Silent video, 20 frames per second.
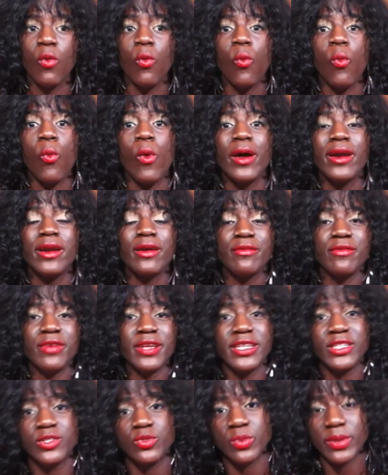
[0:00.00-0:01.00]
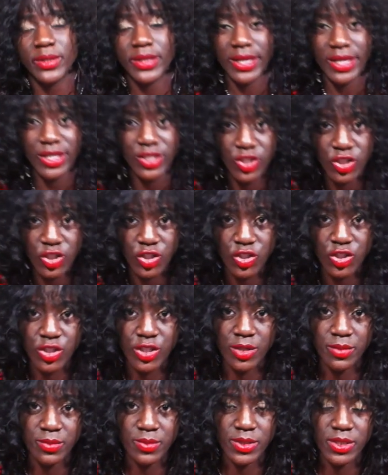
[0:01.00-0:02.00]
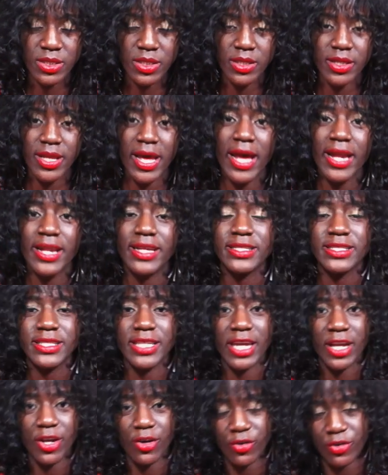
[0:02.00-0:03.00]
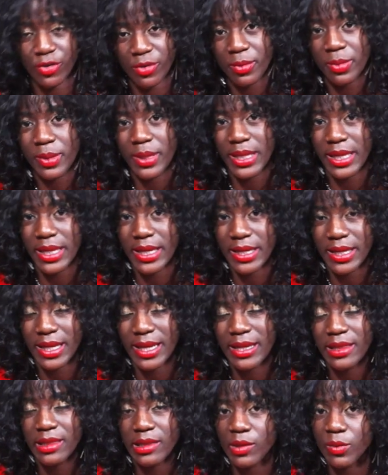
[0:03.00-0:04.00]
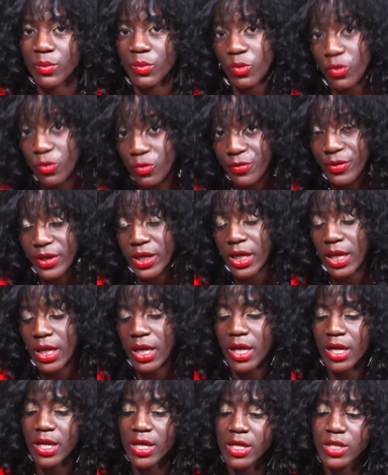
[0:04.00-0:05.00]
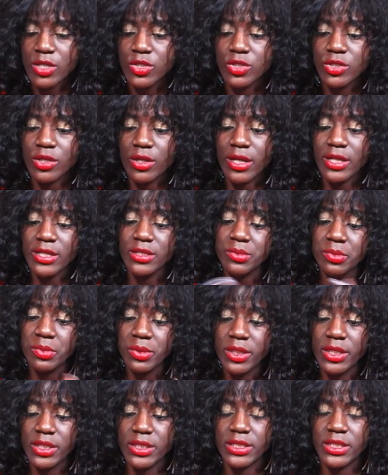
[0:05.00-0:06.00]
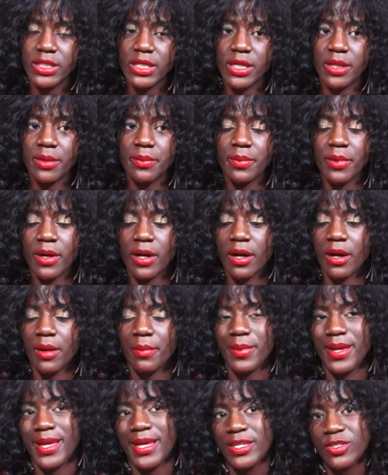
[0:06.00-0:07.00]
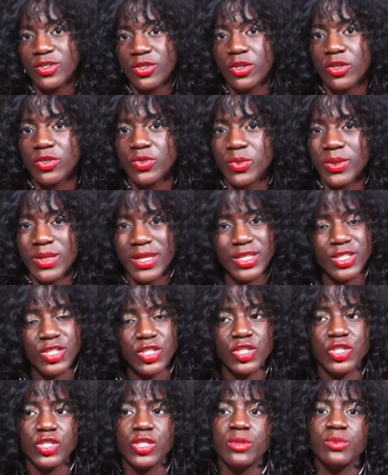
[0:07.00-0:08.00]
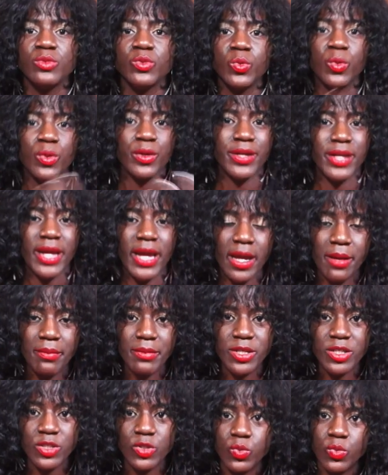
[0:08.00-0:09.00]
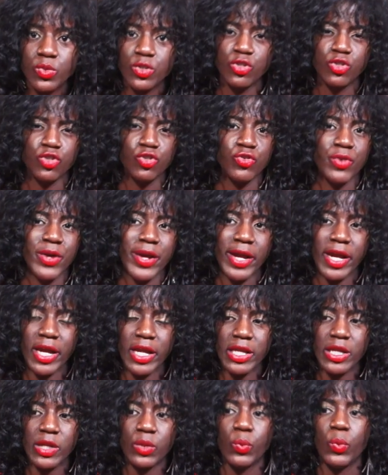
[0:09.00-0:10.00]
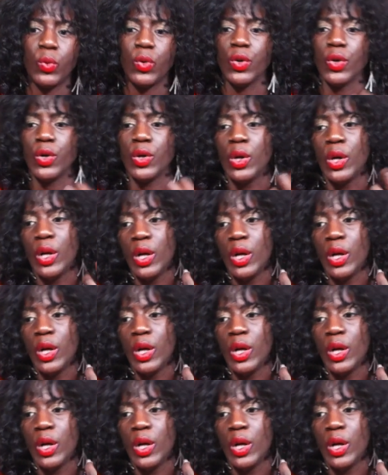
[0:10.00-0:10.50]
one of his relationships that his character played in the movie. So that's pretty deep. Each of those relationships were damaged, were strained, were